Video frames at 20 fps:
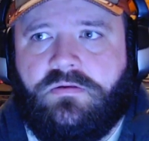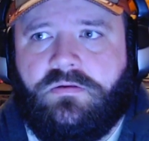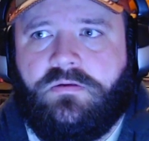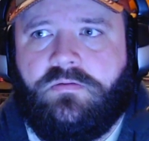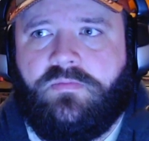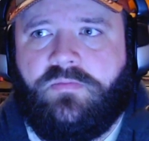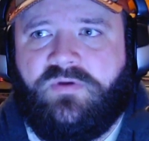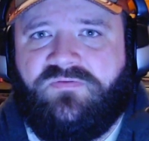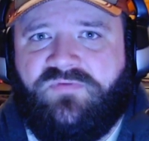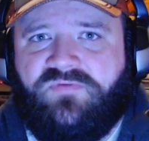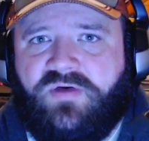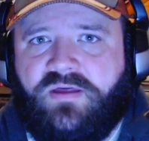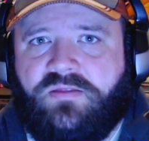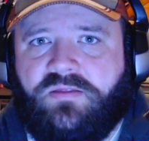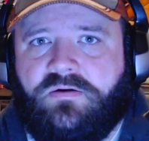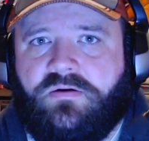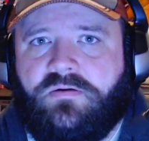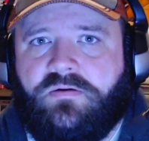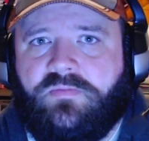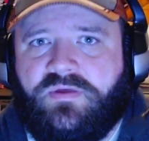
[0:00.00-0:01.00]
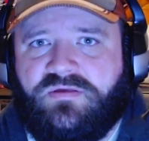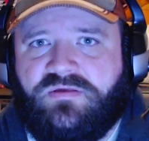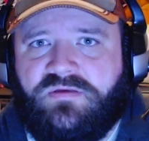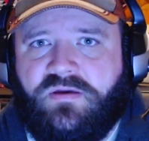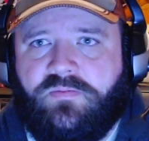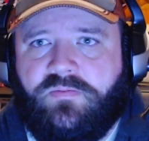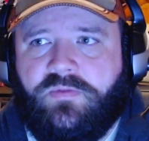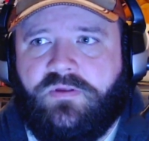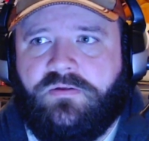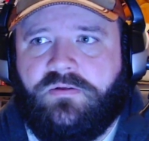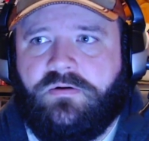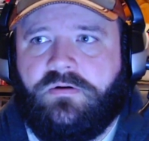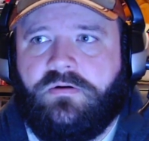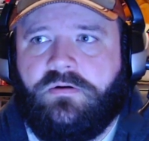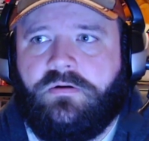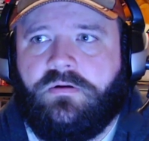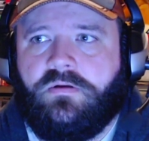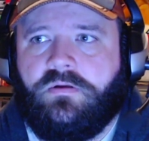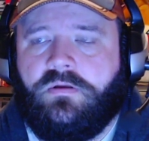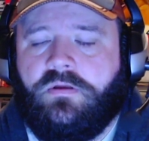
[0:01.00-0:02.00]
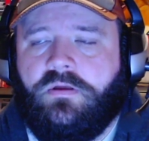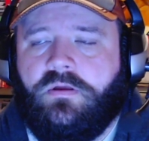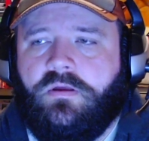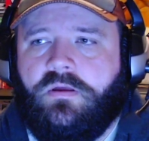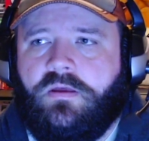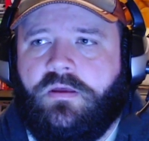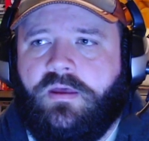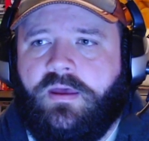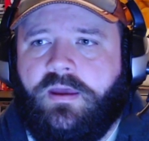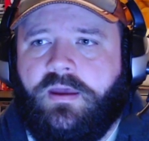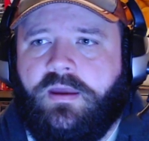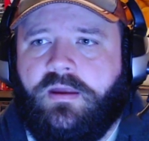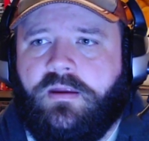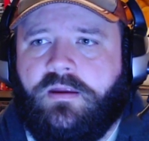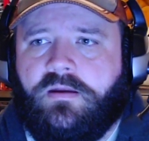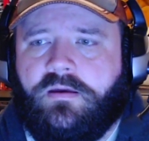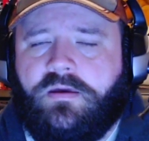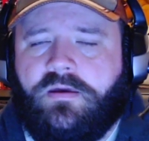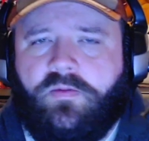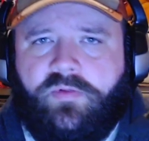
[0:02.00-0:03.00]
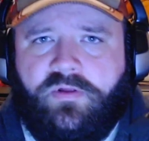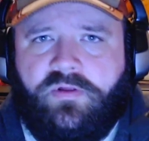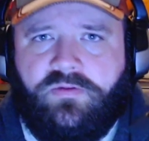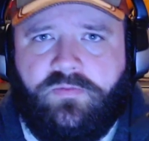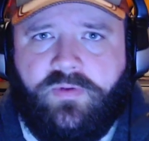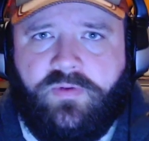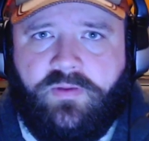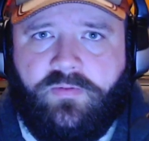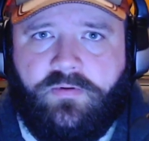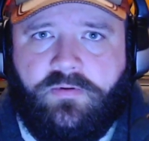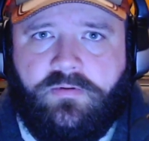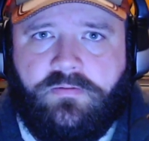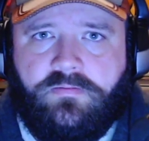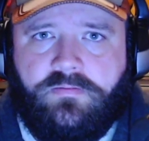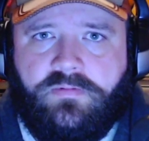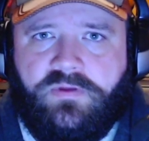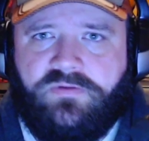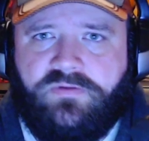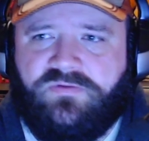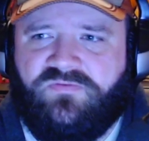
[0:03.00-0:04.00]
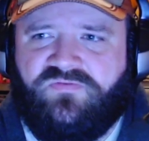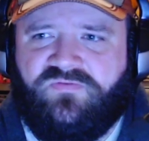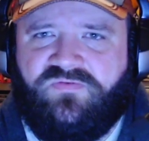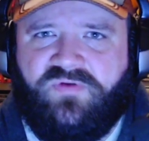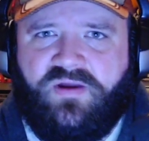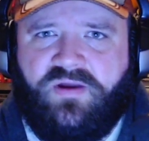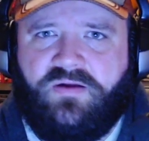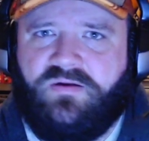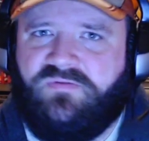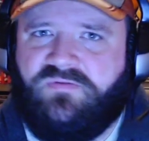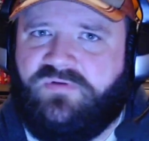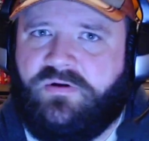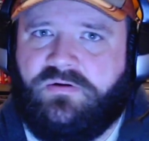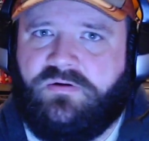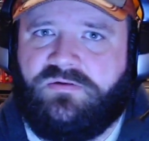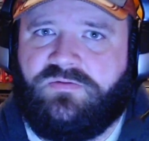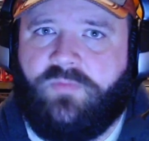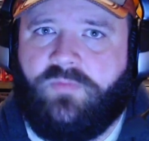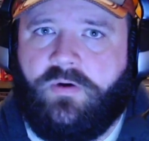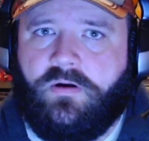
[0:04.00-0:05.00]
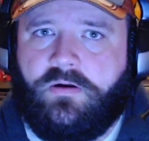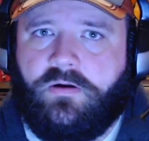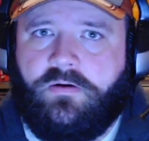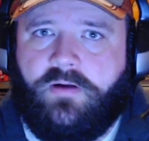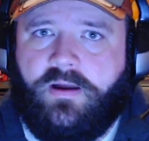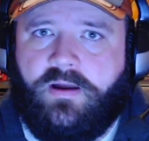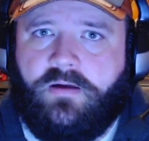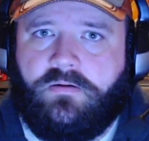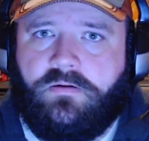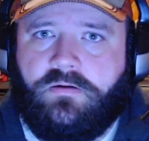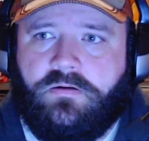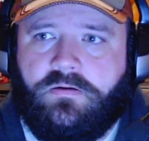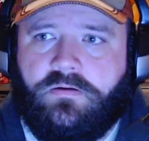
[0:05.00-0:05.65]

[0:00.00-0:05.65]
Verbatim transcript: my father, my stepmother, and a couple other people. It was a very, very small crowd.